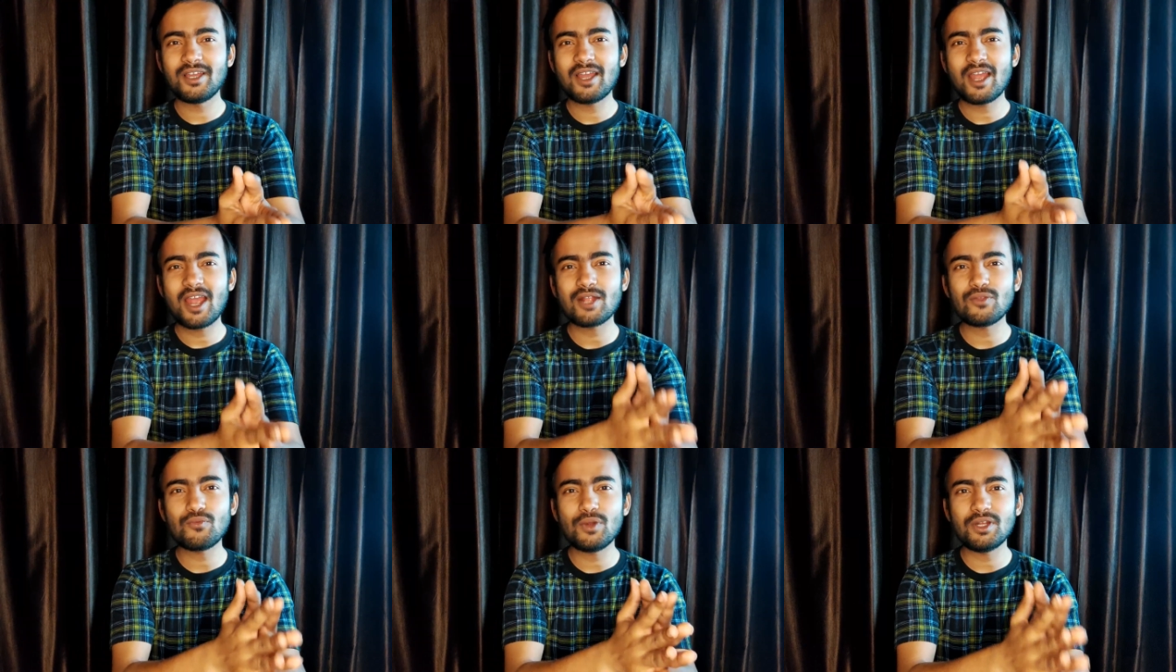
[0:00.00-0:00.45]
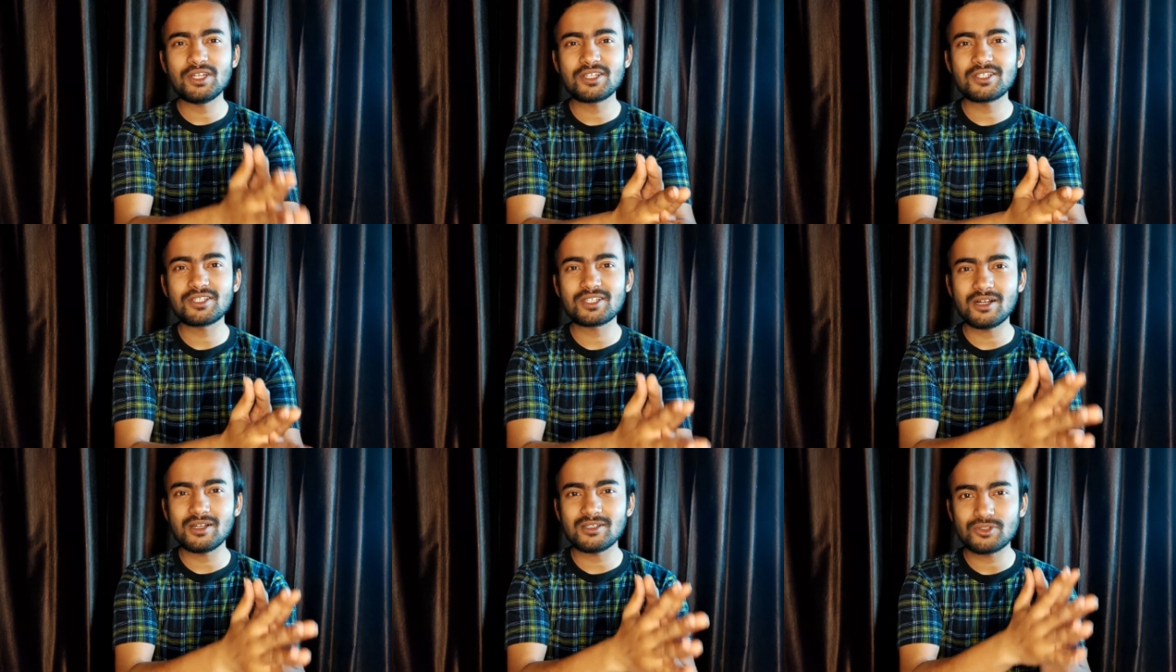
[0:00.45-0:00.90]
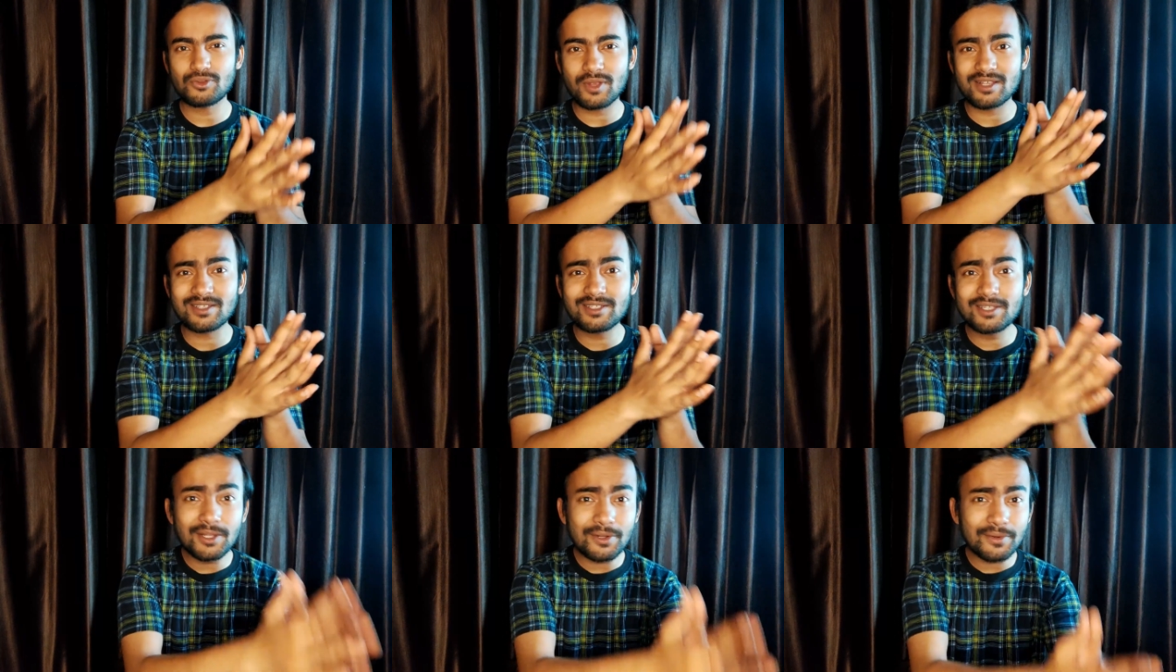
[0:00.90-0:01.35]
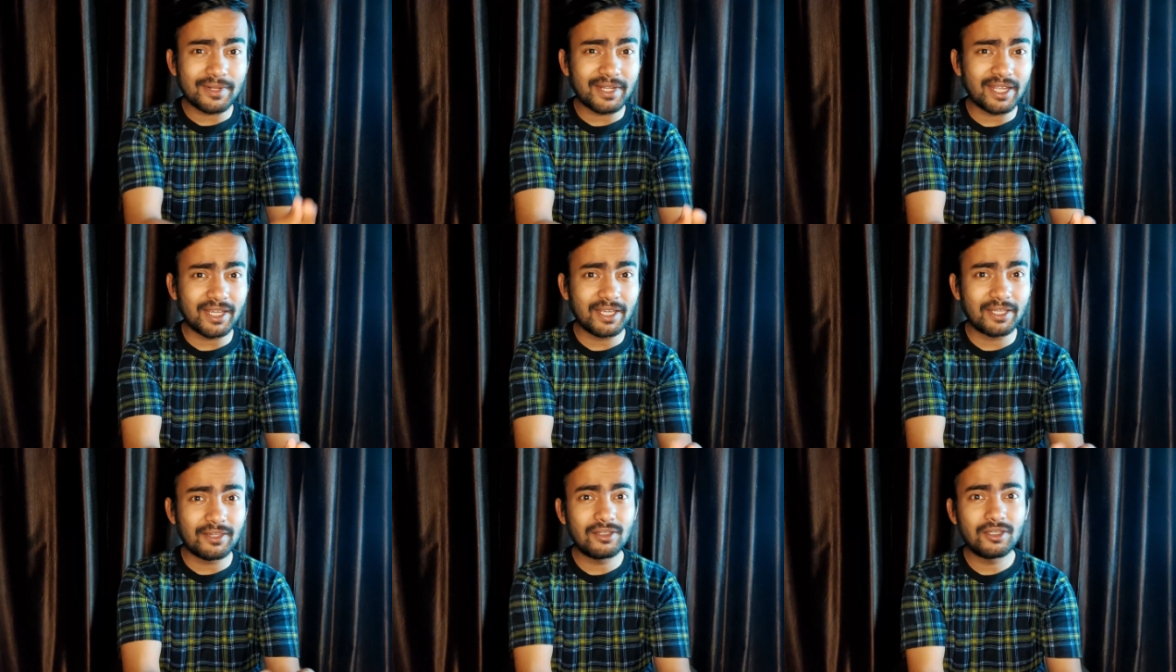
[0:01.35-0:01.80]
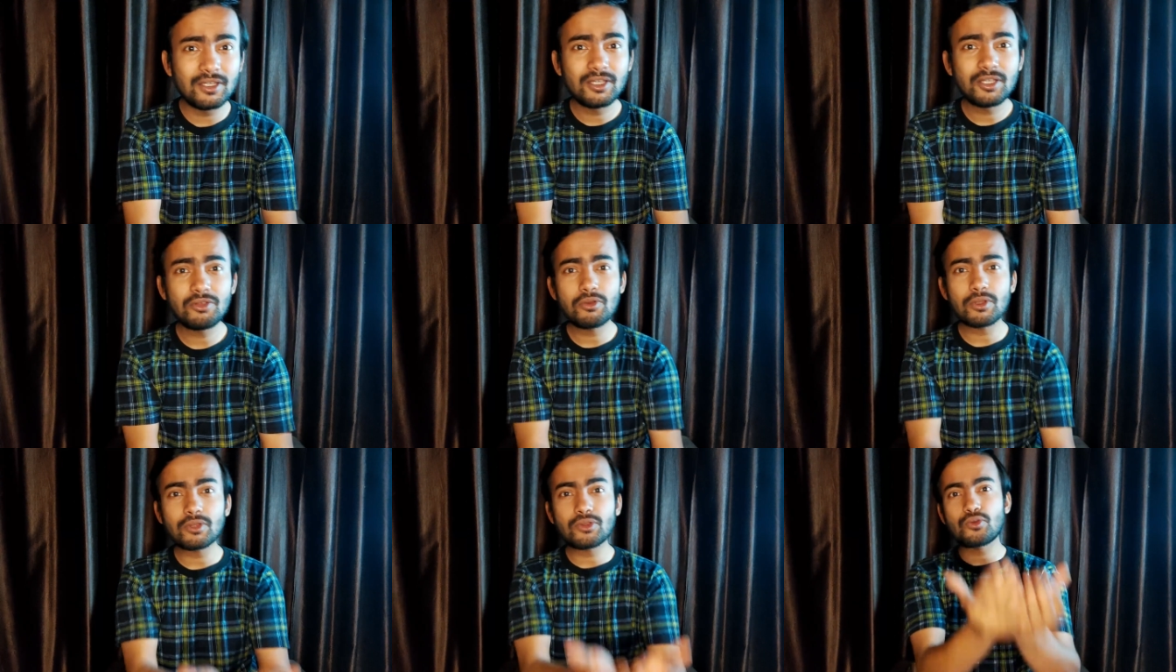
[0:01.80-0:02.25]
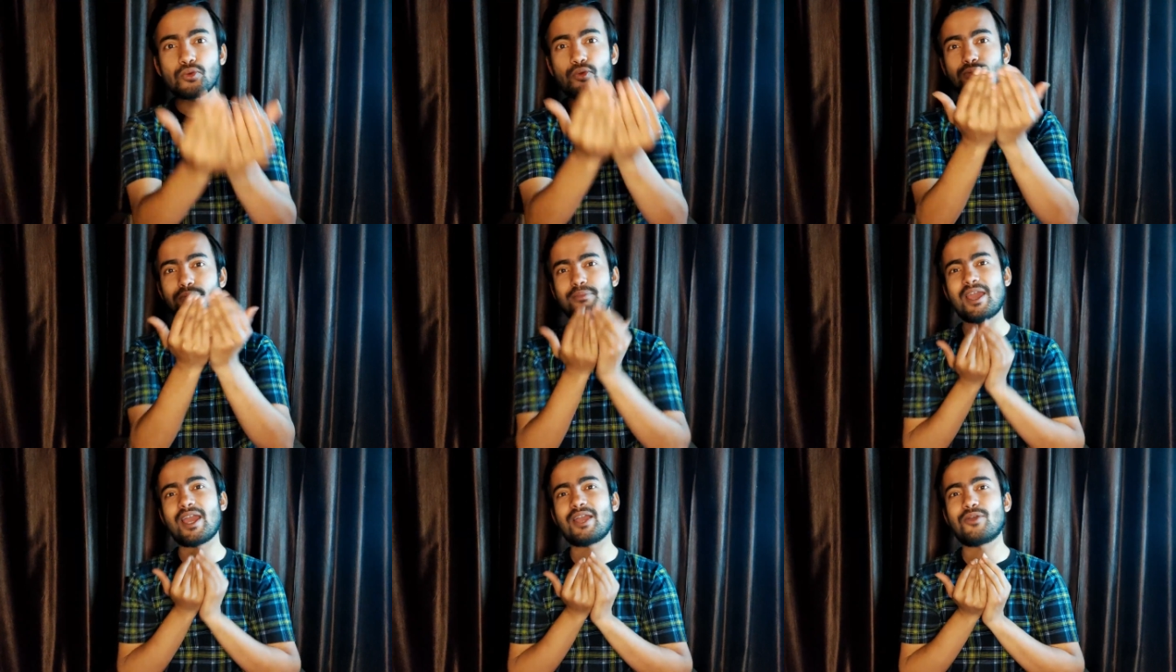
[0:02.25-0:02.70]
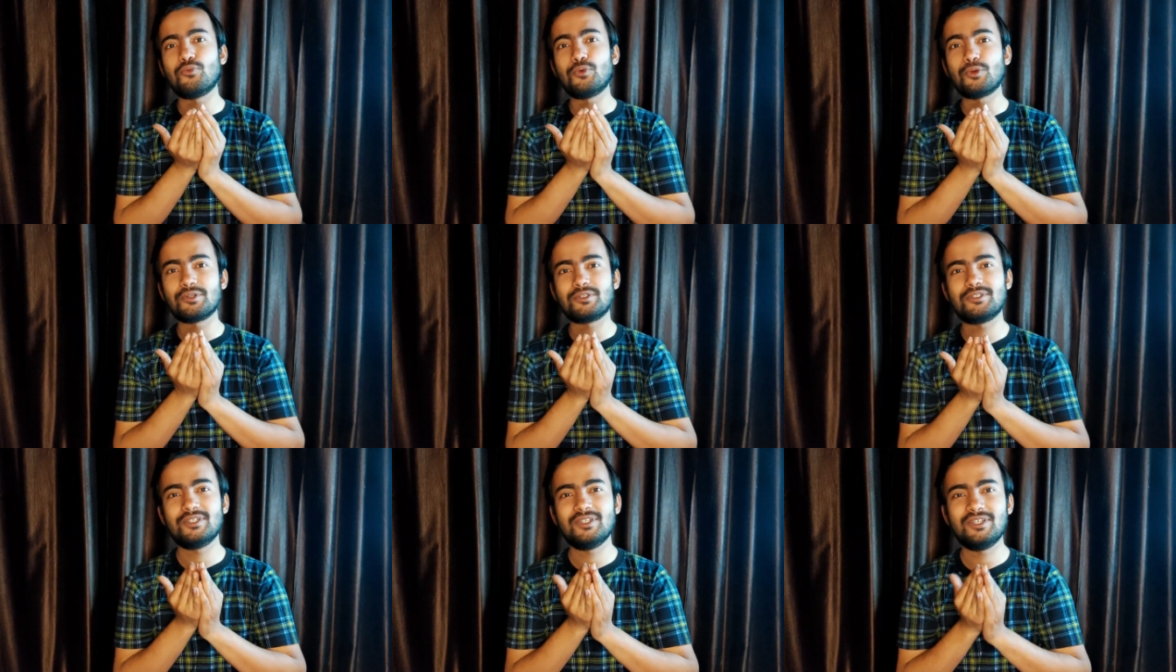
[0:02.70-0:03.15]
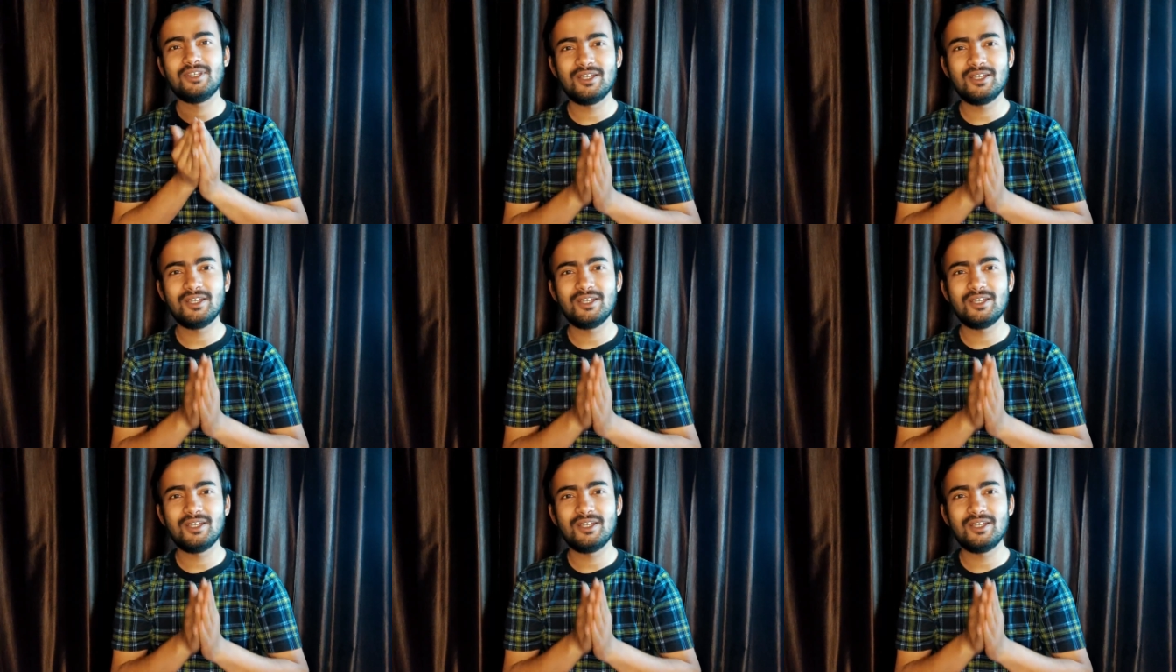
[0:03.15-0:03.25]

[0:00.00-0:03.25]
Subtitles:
And when it starts to accelerate again, you're thrown backwards.